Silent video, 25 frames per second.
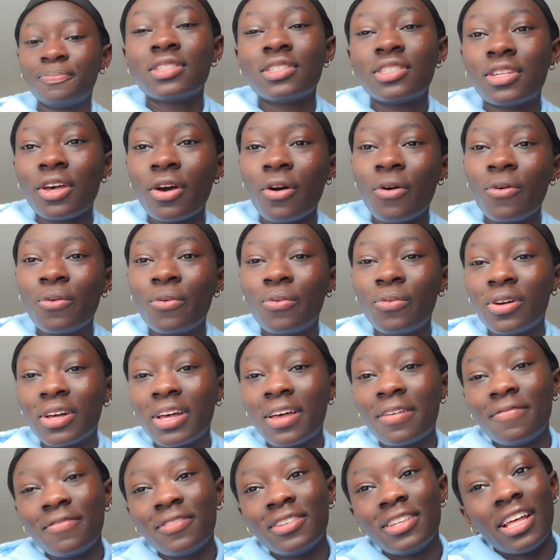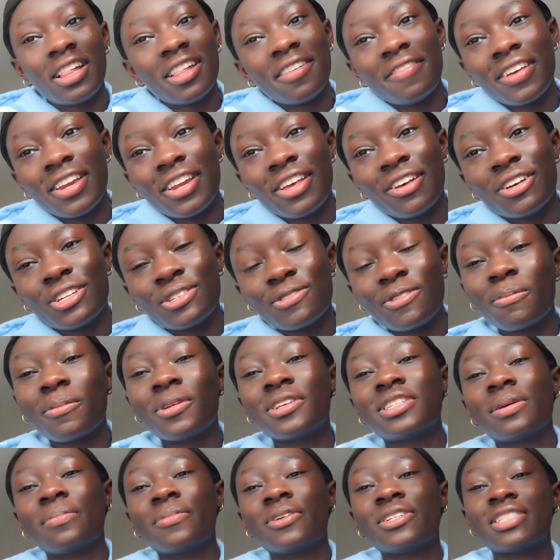So, we'll get daily videos from
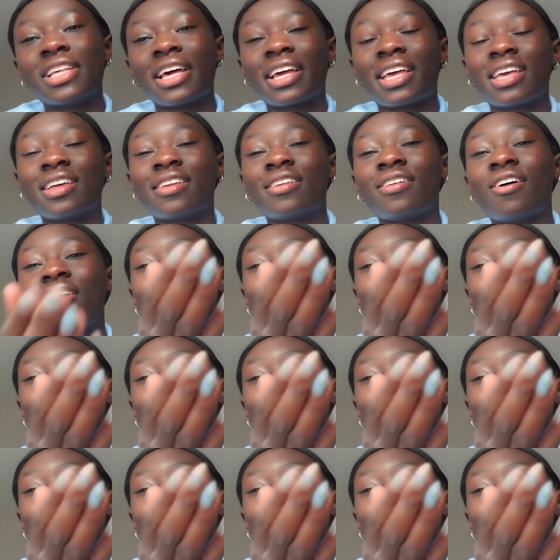December 2nd